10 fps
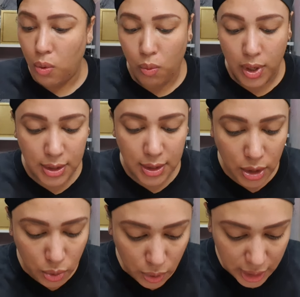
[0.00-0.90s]
once I
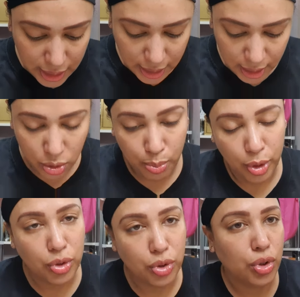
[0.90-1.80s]
do this, it's
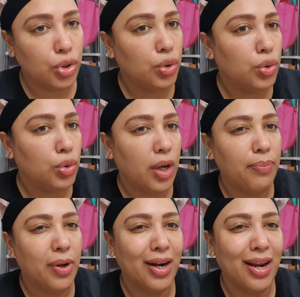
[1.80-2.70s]
supposed to,
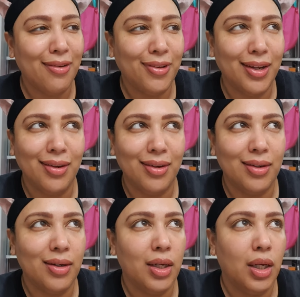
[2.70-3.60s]
I'm gonna have like
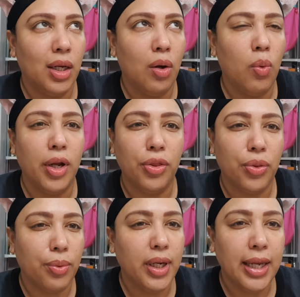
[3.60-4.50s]
a 1 to
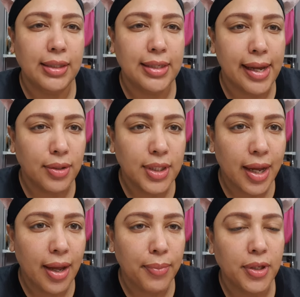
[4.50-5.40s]
3 day
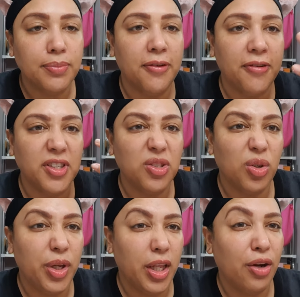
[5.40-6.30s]
downtime because my face is gonna
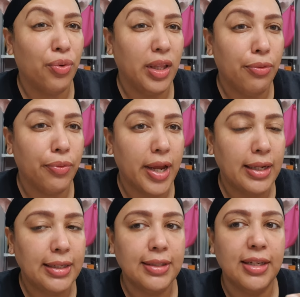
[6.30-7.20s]
be like really
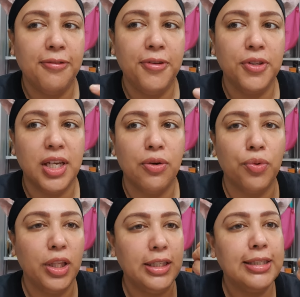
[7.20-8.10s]
red. They say it feels like
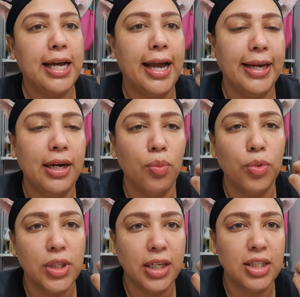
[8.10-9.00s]
really tight and
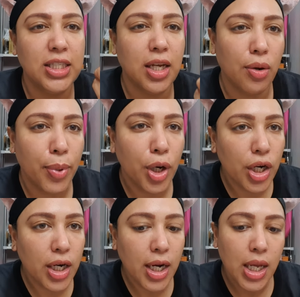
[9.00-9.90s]
almost like a
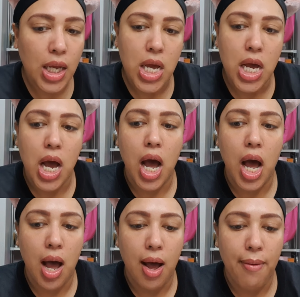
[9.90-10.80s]
sunburn.
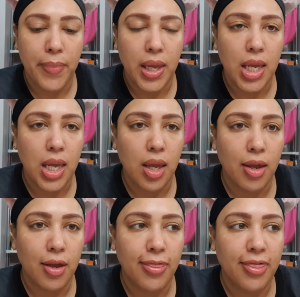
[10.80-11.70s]

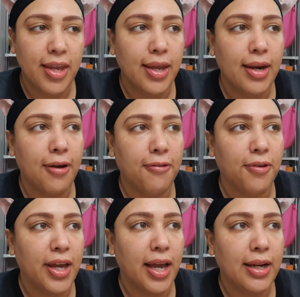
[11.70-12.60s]
And then after
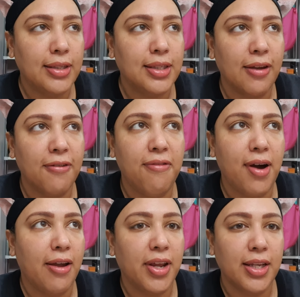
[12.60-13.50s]
that, it's like
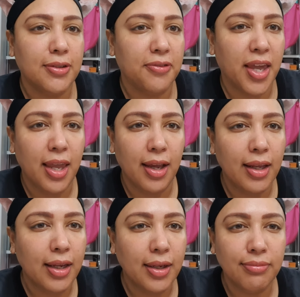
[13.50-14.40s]
5 days of
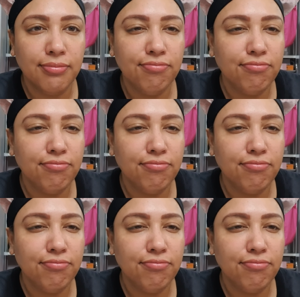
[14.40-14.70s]
healing